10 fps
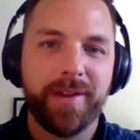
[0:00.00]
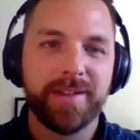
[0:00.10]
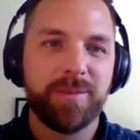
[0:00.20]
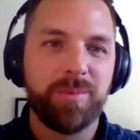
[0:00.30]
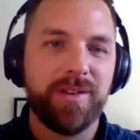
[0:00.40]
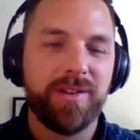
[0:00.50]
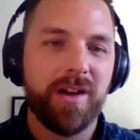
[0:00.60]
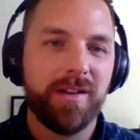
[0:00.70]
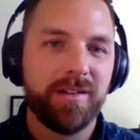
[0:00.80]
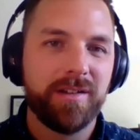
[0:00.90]
things have been
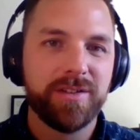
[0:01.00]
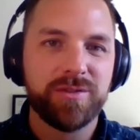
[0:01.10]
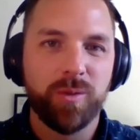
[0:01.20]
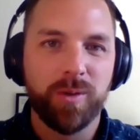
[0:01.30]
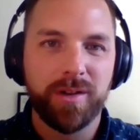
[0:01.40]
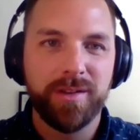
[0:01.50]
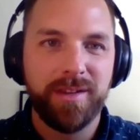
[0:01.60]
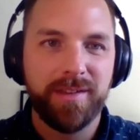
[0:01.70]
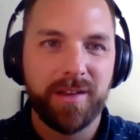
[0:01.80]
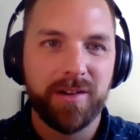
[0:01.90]
done
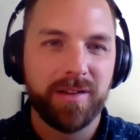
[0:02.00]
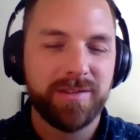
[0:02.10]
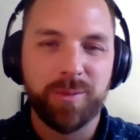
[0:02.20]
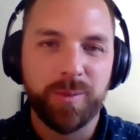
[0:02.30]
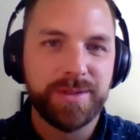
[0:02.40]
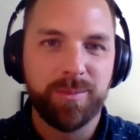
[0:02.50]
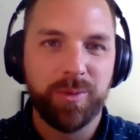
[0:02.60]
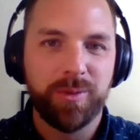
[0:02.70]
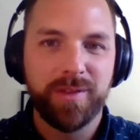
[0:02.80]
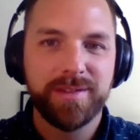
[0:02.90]
historically that are sort of
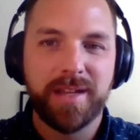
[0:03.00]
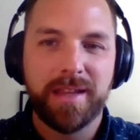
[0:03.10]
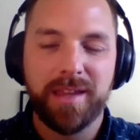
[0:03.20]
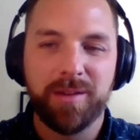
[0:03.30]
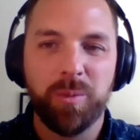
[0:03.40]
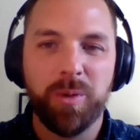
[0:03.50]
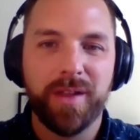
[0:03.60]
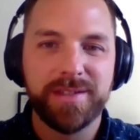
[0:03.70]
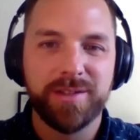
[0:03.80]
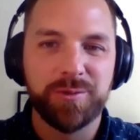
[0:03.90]
similar to this. And I think one
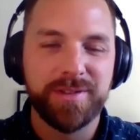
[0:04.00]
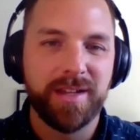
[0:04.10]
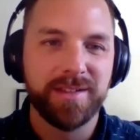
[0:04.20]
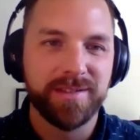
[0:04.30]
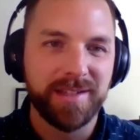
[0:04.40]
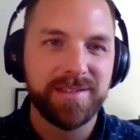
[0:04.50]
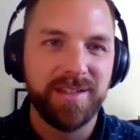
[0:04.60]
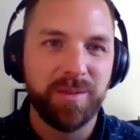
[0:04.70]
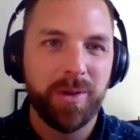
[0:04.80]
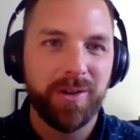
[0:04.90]
that's interesting is like
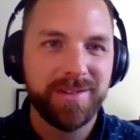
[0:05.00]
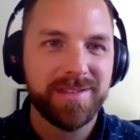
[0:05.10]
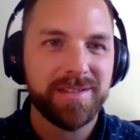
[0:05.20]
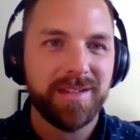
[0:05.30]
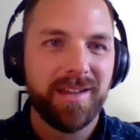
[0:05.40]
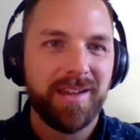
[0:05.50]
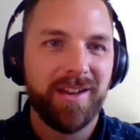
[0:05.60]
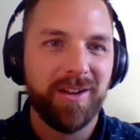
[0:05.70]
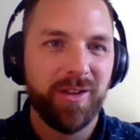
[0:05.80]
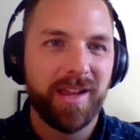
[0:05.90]
seatbelts.
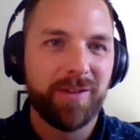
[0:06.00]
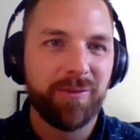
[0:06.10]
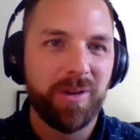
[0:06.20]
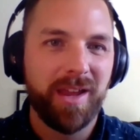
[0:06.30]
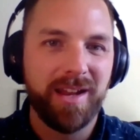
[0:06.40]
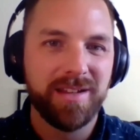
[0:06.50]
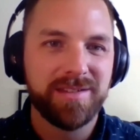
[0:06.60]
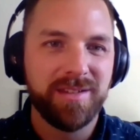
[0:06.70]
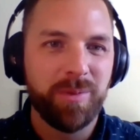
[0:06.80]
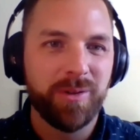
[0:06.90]
Like everyone hated
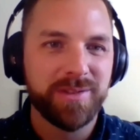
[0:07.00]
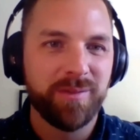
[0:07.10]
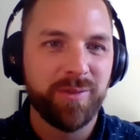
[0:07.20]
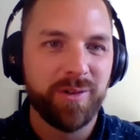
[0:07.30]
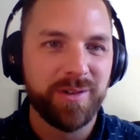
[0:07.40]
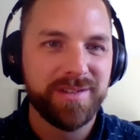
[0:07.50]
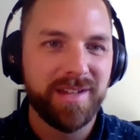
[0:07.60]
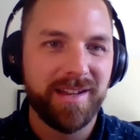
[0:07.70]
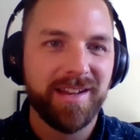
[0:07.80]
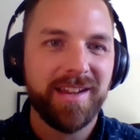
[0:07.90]
seatbelts at first,
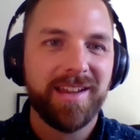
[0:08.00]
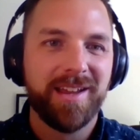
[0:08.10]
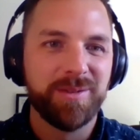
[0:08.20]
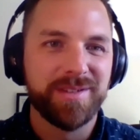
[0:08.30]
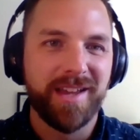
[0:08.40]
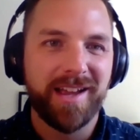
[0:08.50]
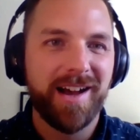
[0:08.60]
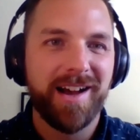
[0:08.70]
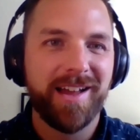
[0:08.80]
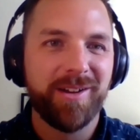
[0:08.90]
and it was like,
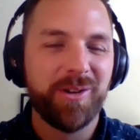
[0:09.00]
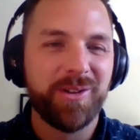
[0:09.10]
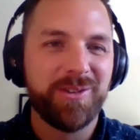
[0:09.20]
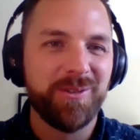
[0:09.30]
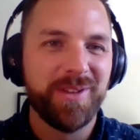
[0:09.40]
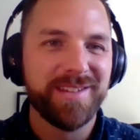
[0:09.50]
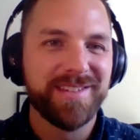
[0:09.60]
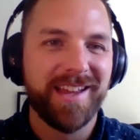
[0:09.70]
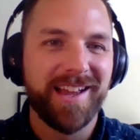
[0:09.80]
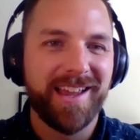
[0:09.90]
I don't want to do this.
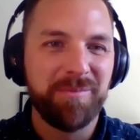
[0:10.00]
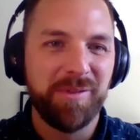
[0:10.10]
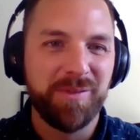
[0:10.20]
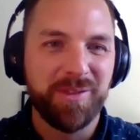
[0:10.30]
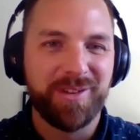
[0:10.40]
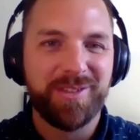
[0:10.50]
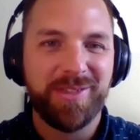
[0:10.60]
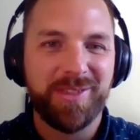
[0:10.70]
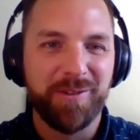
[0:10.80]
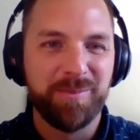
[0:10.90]
Like, I can't believe the
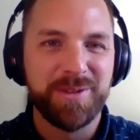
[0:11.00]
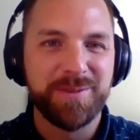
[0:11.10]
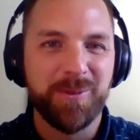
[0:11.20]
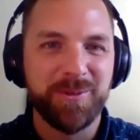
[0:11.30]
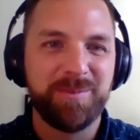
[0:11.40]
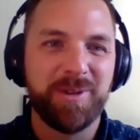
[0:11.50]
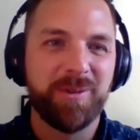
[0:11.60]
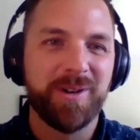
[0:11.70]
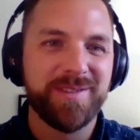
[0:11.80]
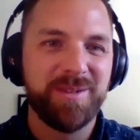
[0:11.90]
government's forcing me to
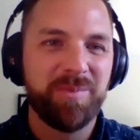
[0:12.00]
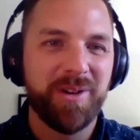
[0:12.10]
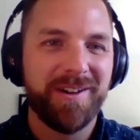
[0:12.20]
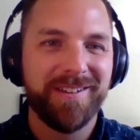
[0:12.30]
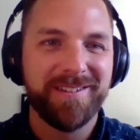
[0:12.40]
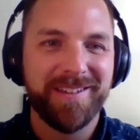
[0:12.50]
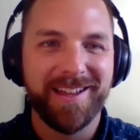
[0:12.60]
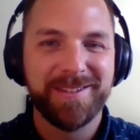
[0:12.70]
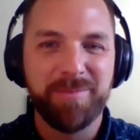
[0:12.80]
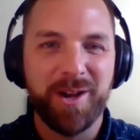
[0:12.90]
wear a seatbelt.
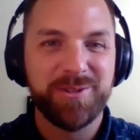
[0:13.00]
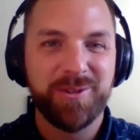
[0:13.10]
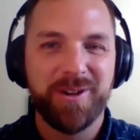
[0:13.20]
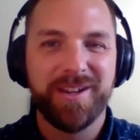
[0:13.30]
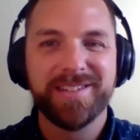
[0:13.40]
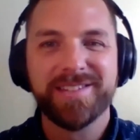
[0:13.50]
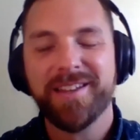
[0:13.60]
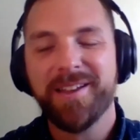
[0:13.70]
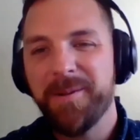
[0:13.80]
Like, it's my choice.